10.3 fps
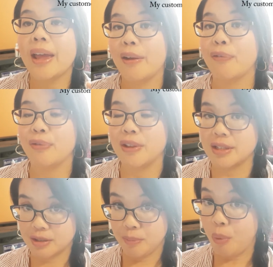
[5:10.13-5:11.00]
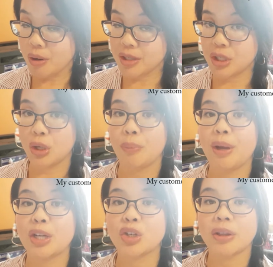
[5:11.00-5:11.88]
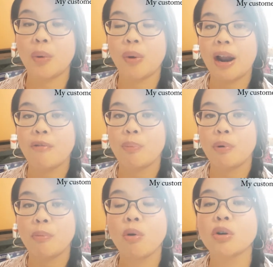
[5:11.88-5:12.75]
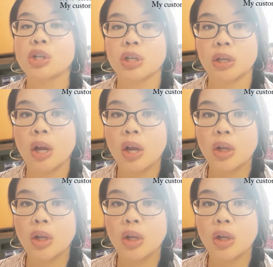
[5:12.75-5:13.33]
if this is important to you, make sure that whatever promotion